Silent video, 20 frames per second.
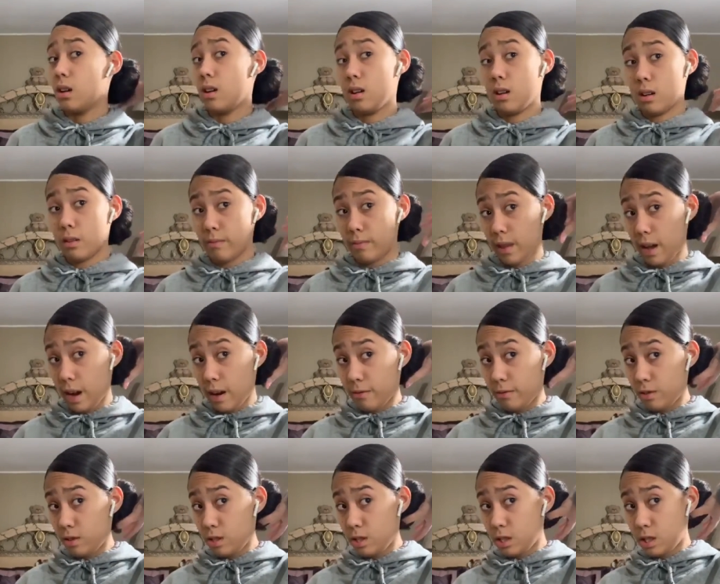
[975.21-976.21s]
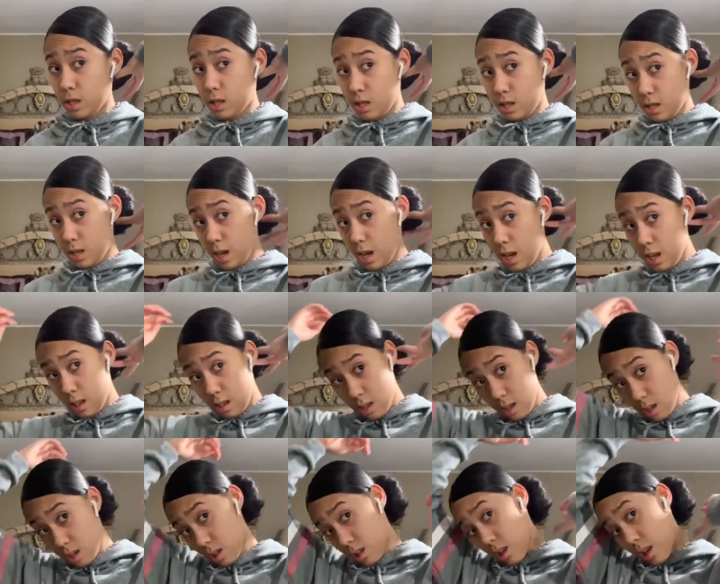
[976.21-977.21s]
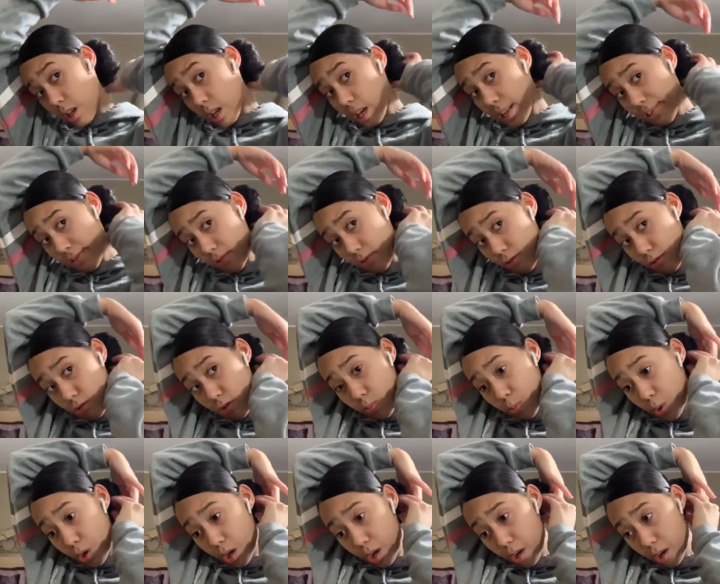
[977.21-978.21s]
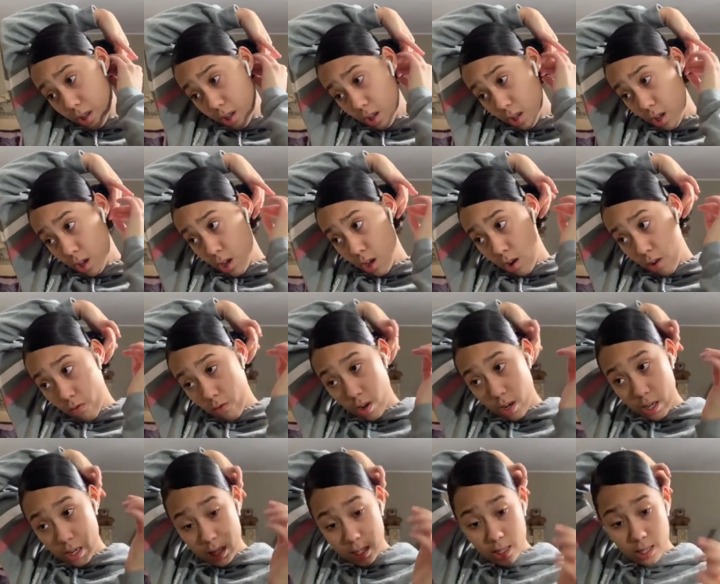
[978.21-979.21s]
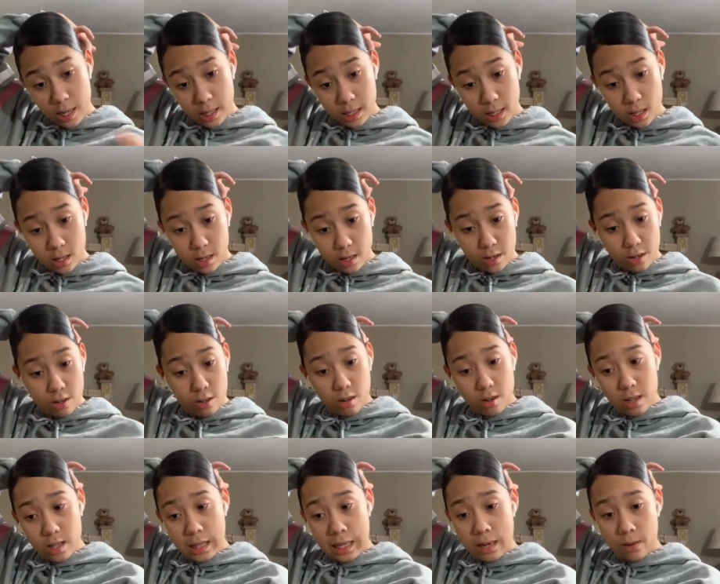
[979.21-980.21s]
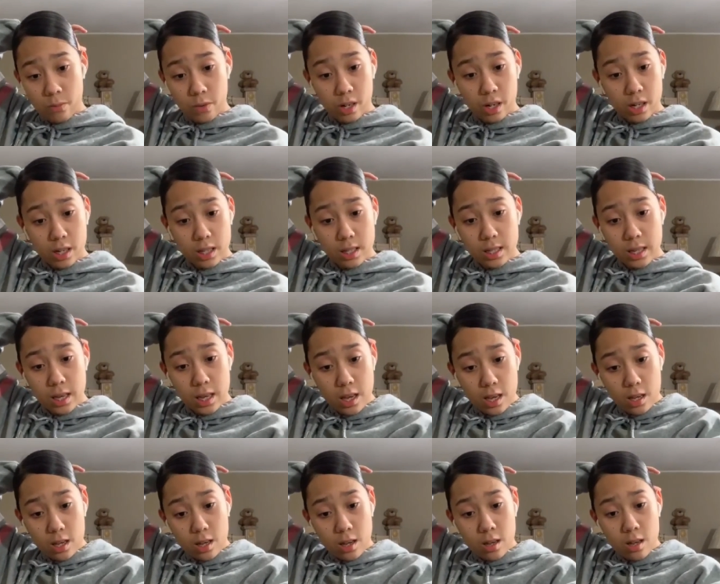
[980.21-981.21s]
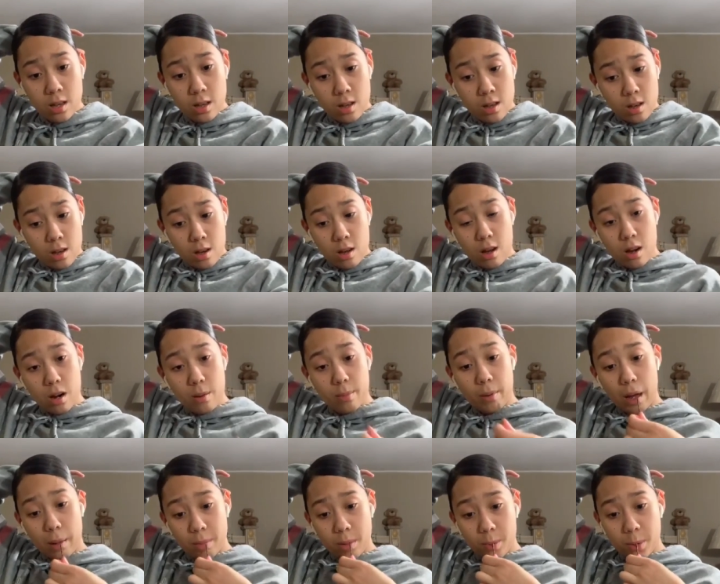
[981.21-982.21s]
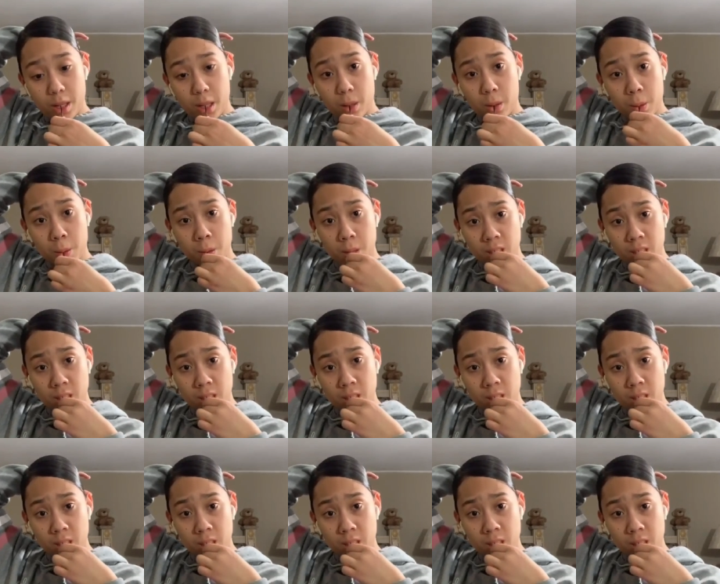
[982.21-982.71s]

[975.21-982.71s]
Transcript: Now we're just gonna take this, like any loose part, we're gonna tuck it under, and then we're gonna take our bobby pin